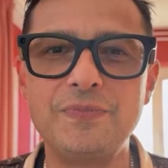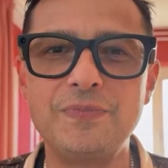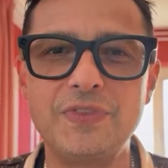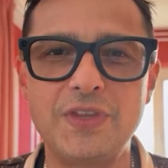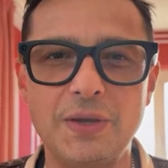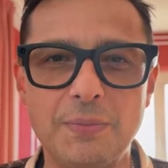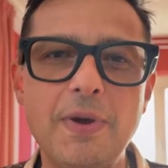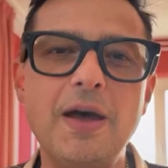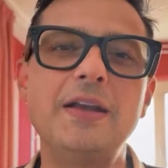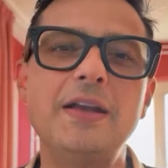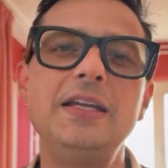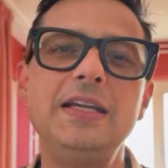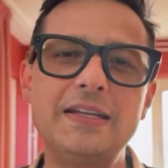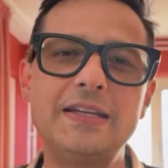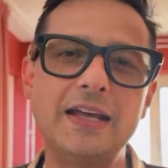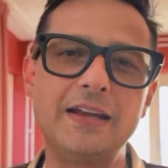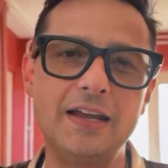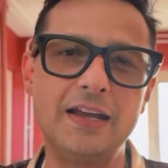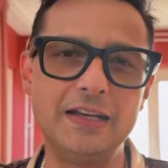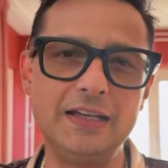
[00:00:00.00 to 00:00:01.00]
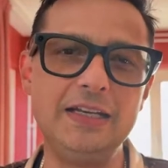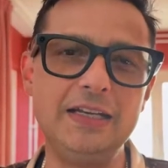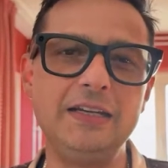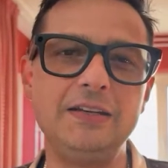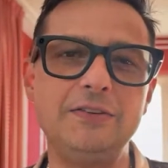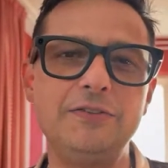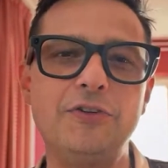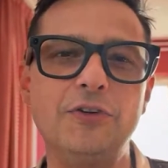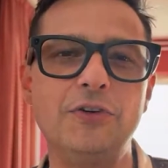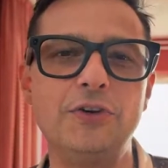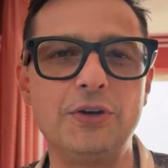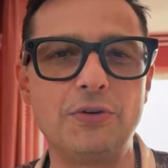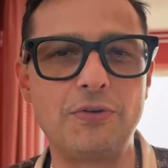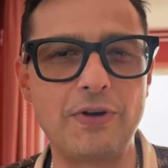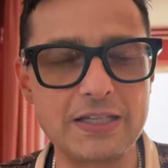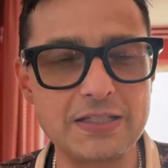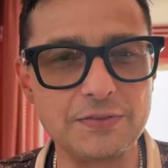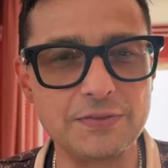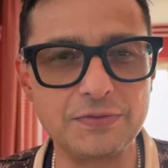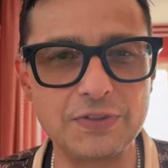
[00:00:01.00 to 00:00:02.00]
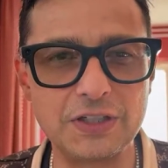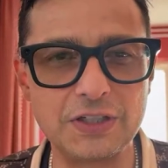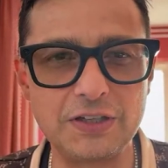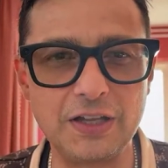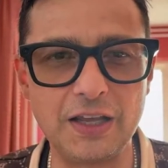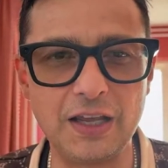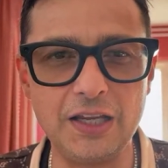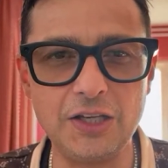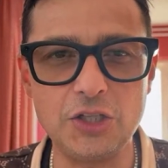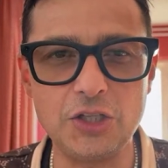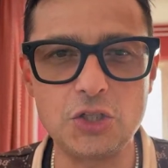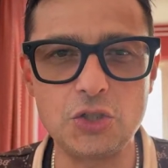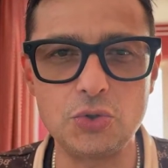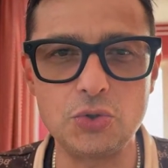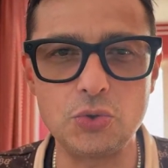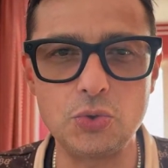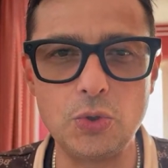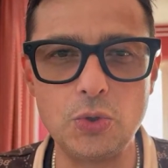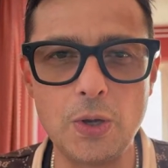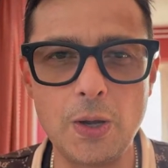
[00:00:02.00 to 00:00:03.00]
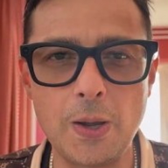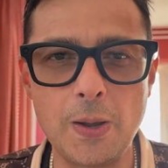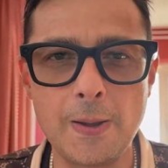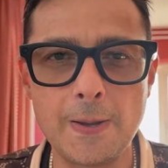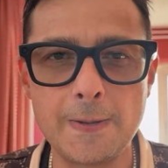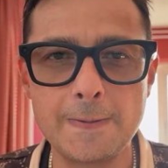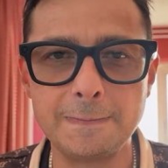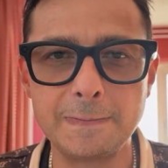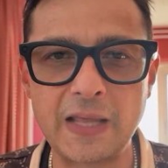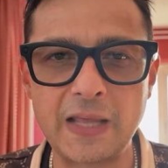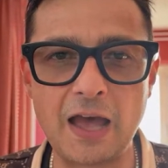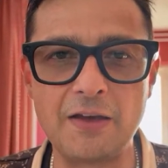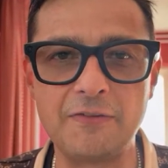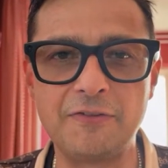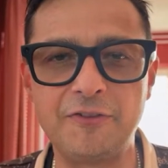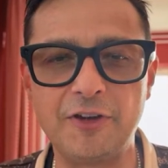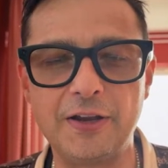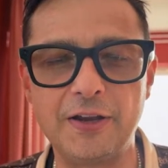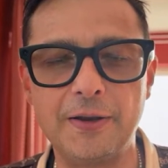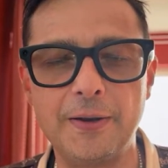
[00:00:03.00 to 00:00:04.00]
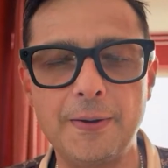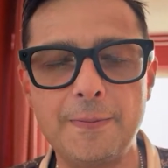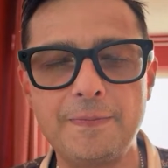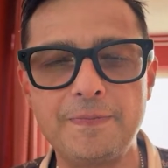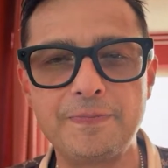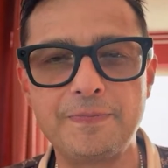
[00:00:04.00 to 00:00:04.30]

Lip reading: the money that I need for the rest of the day to have fun.